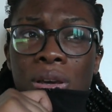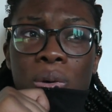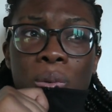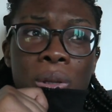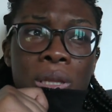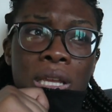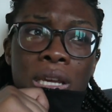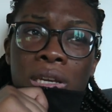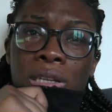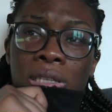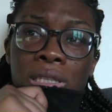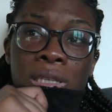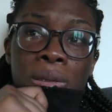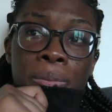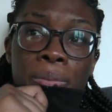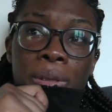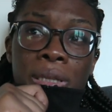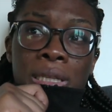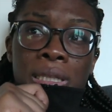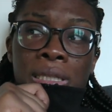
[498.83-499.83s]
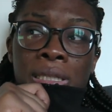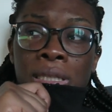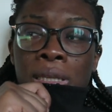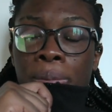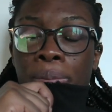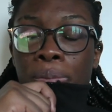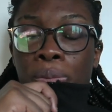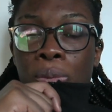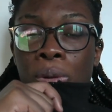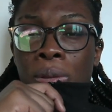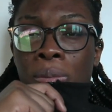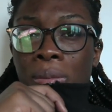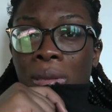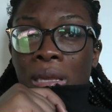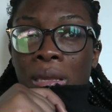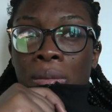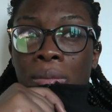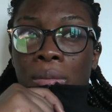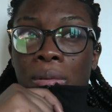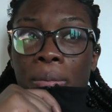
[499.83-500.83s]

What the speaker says: when they could simply sleep with me in